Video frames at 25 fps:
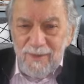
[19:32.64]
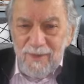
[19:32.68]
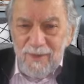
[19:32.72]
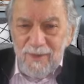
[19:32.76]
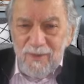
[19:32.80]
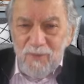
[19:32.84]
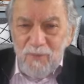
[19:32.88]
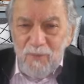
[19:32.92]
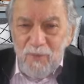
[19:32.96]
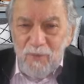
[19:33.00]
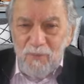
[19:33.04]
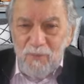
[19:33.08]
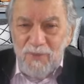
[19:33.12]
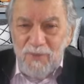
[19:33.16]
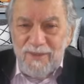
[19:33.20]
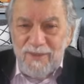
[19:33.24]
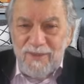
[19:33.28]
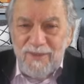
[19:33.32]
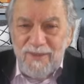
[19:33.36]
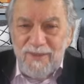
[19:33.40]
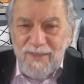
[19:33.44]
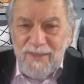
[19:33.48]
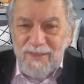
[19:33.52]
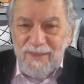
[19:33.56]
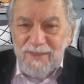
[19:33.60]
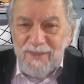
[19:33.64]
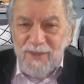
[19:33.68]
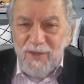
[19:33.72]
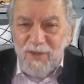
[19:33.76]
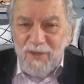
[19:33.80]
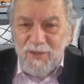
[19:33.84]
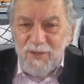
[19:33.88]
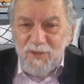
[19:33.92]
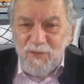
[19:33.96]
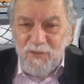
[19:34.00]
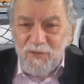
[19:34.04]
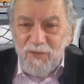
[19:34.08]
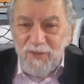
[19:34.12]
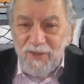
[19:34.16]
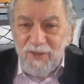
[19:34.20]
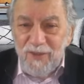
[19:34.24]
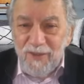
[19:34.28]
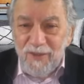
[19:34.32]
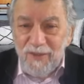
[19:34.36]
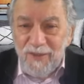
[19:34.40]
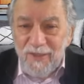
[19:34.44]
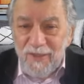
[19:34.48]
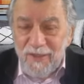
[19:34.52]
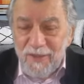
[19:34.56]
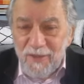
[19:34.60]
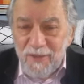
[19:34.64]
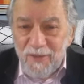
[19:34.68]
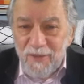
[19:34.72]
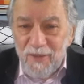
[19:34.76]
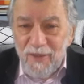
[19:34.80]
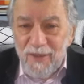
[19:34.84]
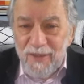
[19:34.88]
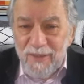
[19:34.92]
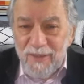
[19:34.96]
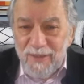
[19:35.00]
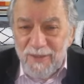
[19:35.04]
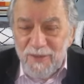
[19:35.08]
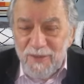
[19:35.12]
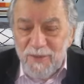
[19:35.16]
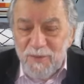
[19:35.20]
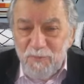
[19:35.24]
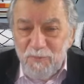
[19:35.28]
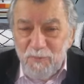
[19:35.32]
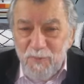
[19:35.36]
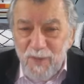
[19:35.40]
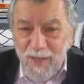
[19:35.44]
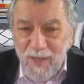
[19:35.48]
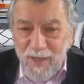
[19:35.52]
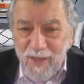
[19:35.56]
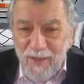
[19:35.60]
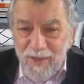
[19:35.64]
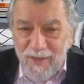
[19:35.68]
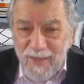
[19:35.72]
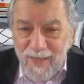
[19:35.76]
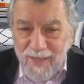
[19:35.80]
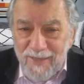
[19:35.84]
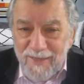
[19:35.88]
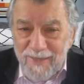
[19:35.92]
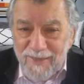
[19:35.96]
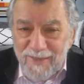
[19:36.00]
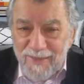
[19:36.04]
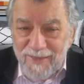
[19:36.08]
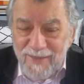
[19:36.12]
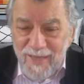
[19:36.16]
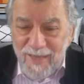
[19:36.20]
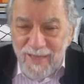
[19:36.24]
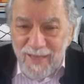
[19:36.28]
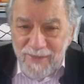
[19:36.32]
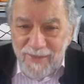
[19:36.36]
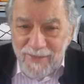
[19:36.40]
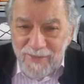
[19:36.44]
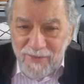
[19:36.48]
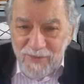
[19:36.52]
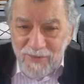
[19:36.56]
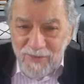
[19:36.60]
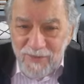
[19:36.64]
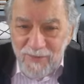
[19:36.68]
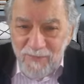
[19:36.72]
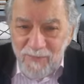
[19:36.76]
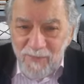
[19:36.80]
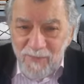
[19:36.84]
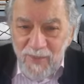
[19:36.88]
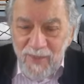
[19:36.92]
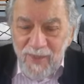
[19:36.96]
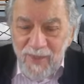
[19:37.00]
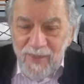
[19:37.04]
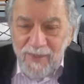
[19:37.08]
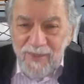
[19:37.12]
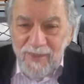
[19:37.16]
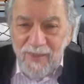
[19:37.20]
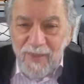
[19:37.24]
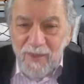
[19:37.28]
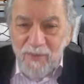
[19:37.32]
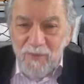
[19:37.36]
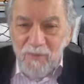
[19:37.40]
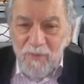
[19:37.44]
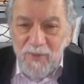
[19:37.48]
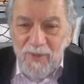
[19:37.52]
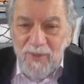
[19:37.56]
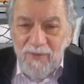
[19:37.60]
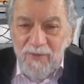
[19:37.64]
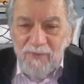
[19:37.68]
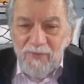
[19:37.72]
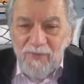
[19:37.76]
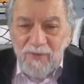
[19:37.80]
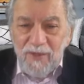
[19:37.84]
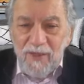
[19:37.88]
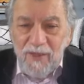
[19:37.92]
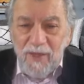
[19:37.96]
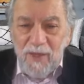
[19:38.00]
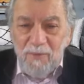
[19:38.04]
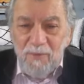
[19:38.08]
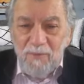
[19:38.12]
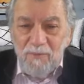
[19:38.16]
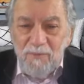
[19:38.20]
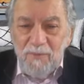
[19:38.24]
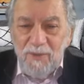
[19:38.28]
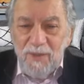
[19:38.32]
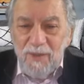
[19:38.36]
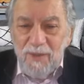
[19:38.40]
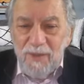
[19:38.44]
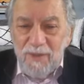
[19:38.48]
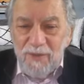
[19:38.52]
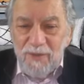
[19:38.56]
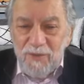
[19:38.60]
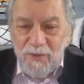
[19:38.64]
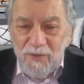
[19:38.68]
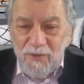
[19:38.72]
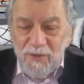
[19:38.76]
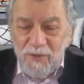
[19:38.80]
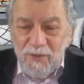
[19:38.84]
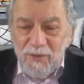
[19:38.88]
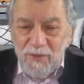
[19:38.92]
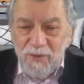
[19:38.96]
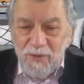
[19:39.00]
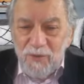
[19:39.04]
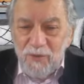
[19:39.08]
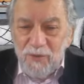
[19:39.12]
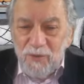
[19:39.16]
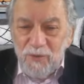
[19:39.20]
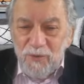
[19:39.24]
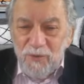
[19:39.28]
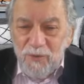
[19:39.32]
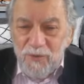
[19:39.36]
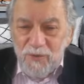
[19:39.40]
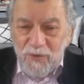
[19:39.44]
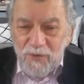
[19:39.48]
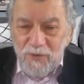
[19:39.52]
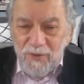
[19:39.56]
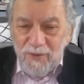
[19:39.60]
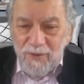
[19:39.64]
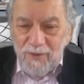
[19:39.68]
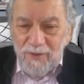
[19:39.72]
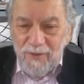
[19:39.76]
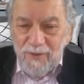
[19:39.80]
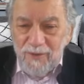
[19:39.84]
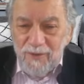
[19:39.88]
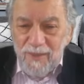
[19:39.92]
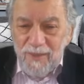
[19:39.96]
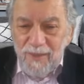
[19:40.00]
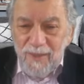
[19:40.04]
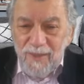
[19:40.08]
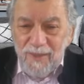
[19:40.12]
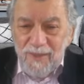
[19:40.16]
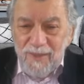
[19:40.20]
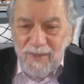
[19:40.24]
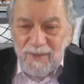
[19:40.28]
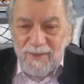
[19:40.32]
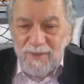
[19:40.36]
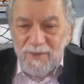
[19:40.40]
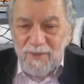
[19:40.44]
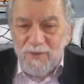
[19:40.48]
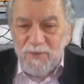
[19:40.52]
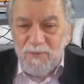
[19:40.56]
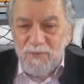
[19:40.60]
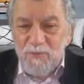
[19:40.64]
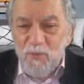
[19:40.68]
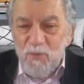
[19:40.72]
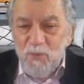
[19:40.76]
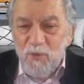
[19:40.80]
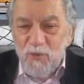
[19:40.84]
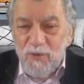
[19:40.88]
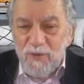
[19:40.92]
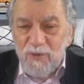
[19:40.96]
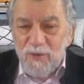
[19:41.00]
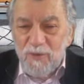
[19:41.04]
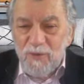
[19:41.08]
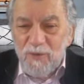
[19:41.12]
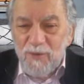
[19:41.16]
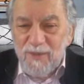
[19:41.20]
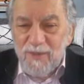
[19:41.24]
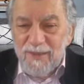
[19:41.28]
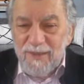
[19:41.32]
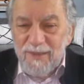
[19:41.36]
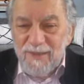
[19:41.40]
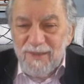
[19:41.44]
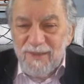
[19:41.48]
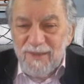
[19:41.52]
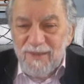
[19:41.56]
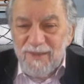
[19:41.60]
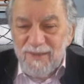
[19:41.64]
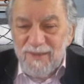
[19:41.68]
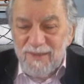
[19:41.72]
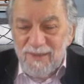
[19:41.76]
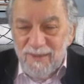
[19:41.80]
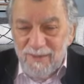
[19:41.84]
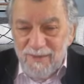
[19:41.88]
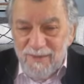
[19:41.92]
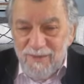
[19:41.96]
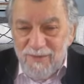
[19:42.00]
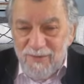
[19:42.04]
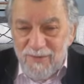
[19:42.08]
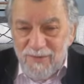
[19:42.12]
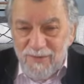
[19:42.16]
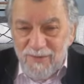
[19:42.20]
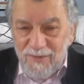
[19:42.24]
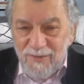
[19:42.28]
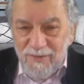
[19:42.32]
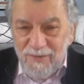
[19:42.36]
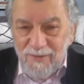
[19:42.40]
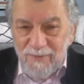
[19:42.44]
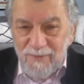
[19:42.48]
what we see, touch, feel, hear, smell, and sense. That we've come to the conclusion that there's more to existence